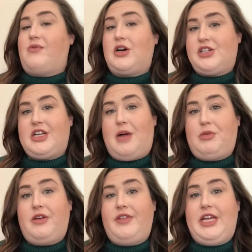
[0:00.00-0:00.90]
I've watched a
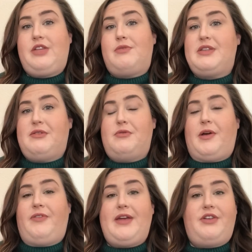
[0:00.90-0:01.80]
couple of these from some of
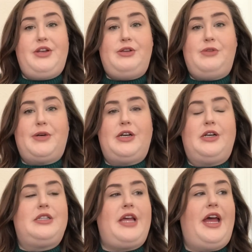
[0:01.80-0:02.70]
my favorite
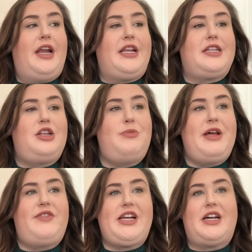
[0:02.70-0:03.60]
YouTubers, and it's a little bit
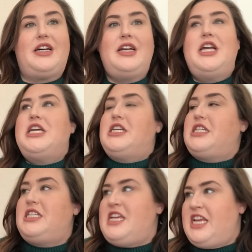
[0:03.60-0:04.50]
of like a
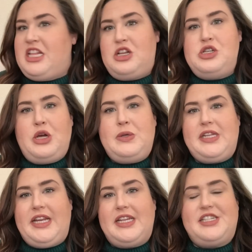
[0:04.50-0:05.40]
sneaky little
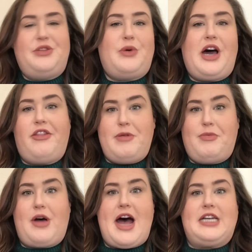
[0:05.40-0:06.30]
nosy into what other
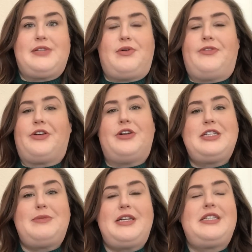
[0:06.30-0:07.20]
people ask for
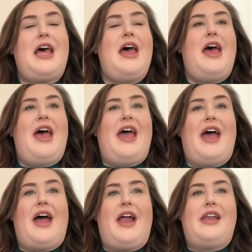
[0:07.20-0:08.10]
Christmas.
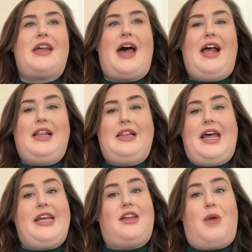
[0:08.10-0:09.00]
And I
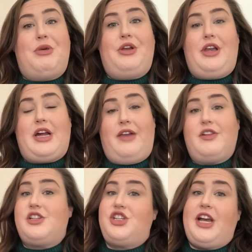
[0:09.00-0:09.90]
like the opportunity to kind of
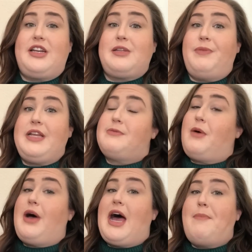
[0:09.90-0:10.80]
get to share some things
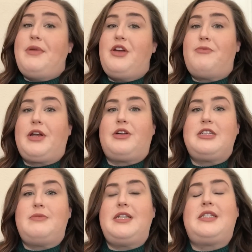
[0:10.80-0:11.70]
about what happened over my
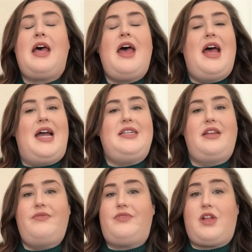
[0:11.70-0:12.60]
Christmas. I
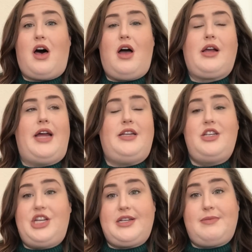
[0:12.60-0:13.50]
didn't vlog, I did
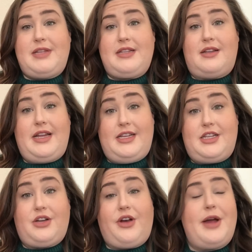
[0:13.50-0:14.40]
share some things on
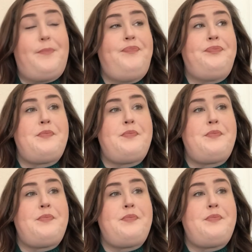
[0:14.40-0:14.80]
Instagram.